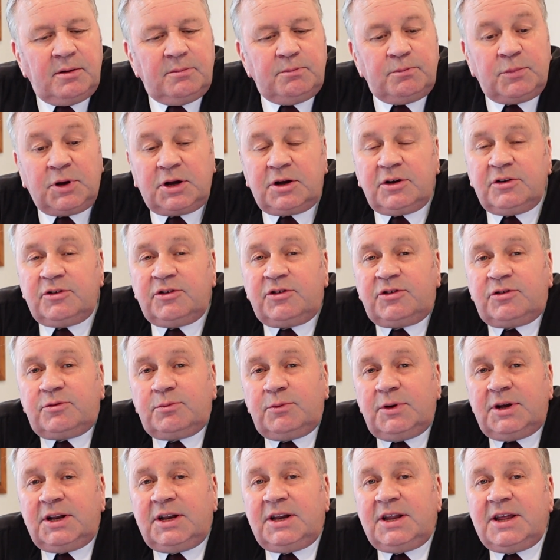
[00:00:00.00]
Because
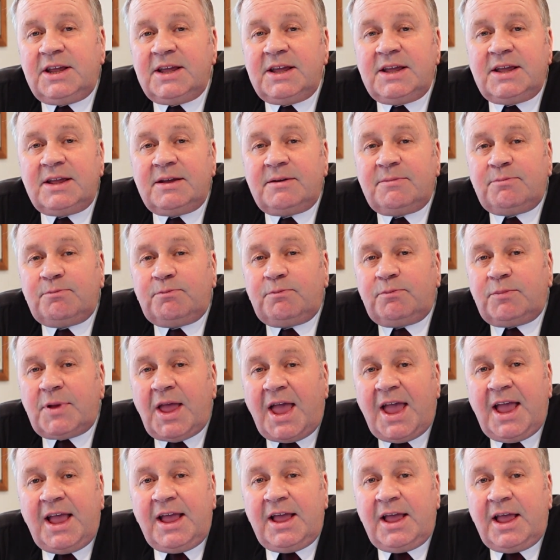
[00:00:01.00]
when he
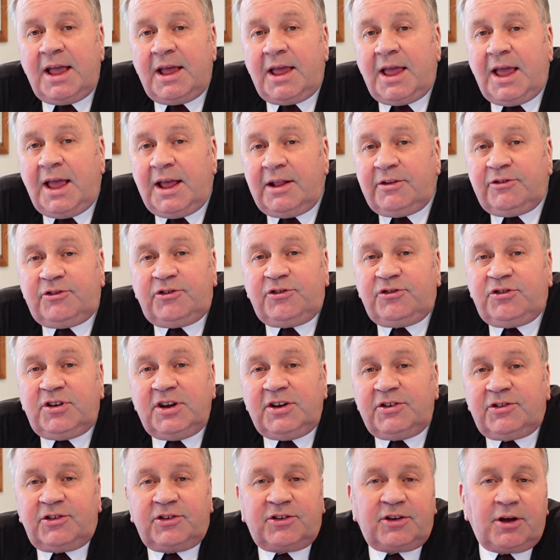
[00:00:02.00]
hands
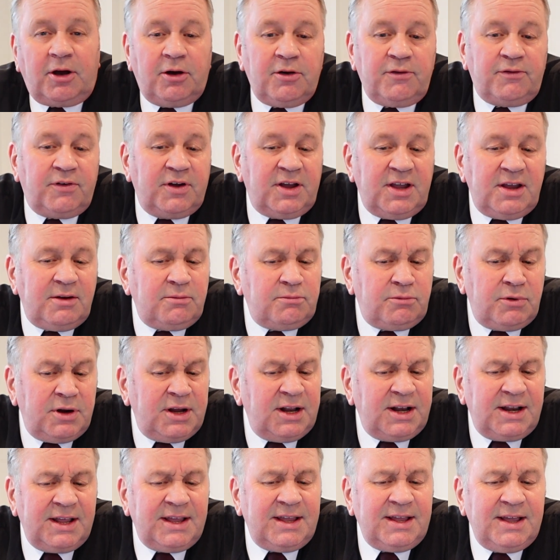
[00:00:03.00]
Jesus over, he
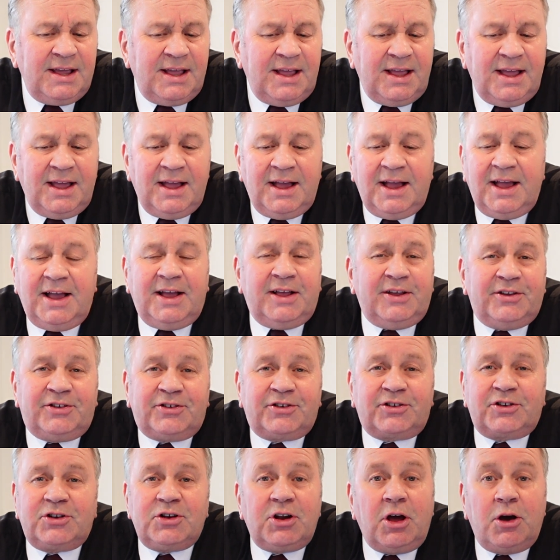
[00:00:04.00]
really
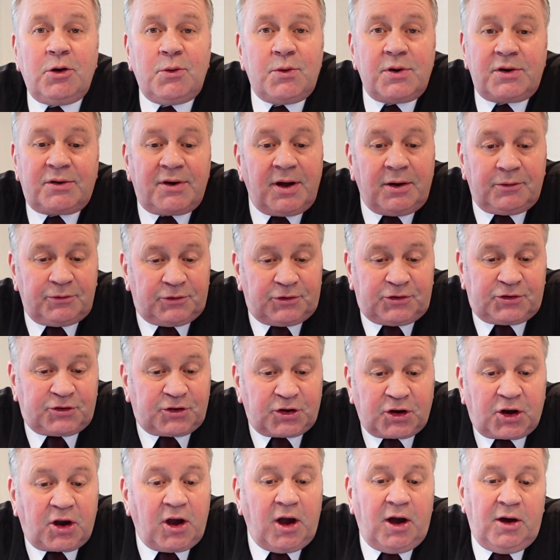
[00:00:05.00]
has nowhere else
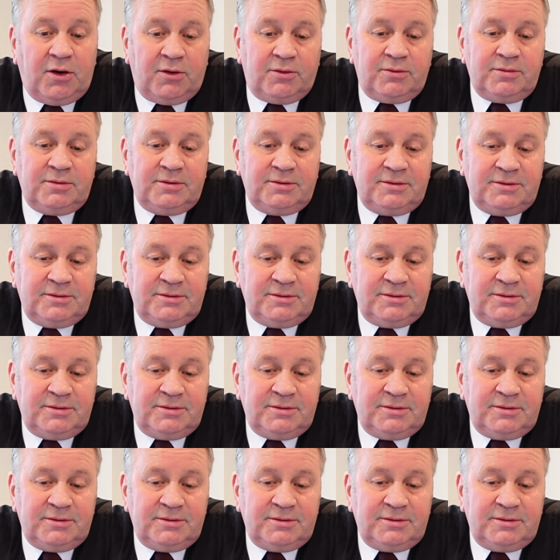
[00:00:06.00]
to go.